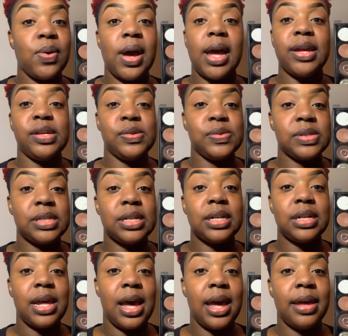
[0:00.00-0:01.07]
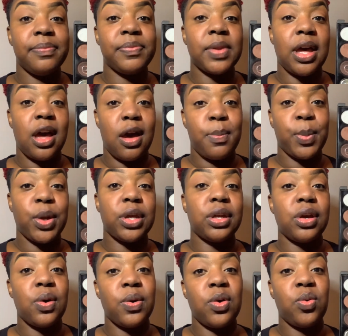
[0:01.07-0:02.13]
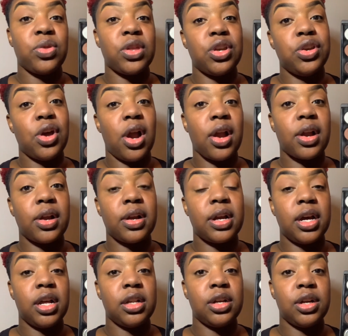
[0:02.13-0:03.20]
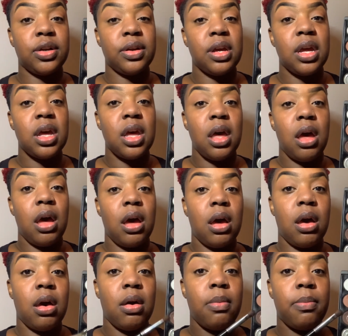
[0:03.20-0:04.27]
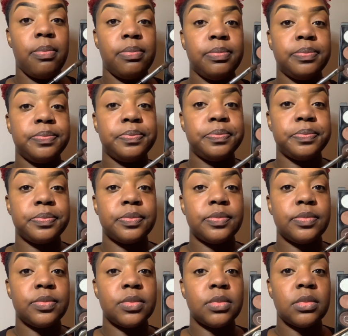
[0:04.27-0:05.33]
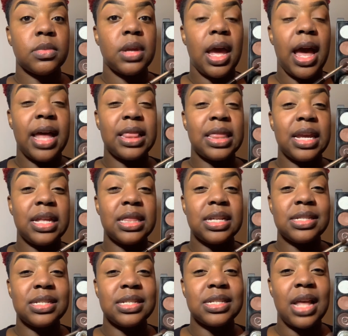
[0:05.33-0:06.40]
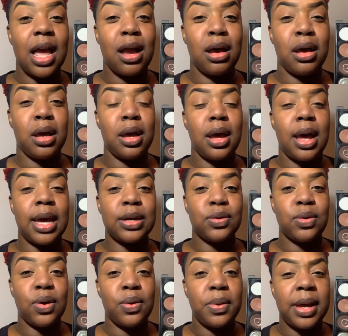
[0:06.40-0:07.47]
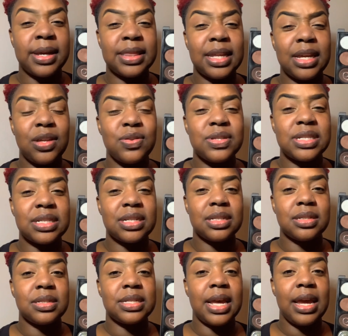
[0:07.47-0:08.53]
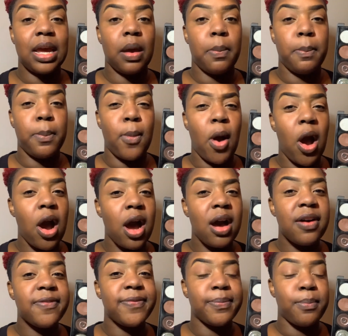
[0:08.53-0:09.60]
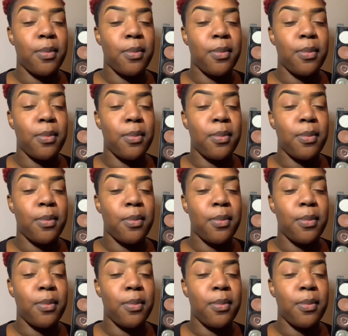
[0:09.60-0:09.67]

I use it a lot. I'm gonna go in with the darker color. I think this is like I don't know, I think you say it mauve,